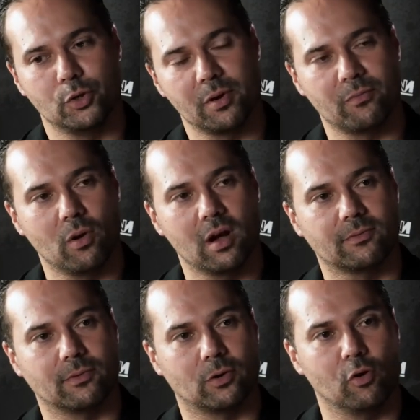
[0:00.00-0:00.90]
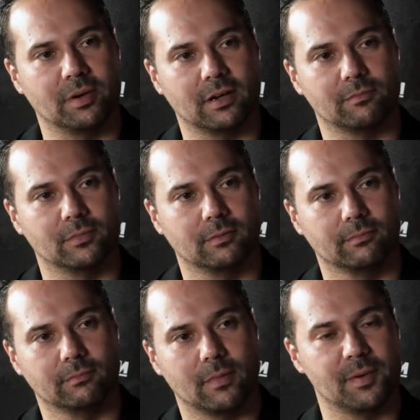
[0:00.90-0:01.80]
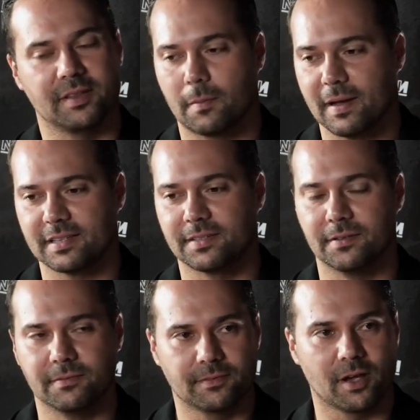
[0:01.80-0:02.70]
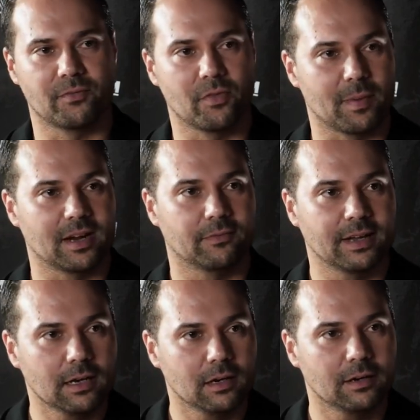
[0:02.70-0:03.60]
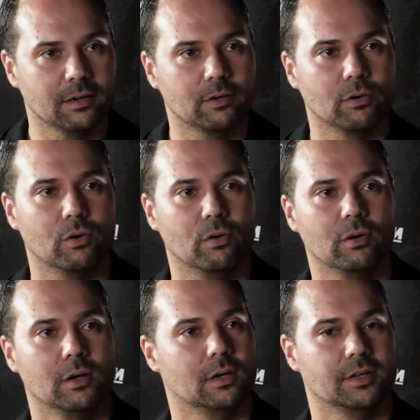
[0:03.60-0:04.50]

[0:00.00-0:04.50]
Would you ever work for a Corbyn government? Maybe in the capacity of Governor of the Bank of England or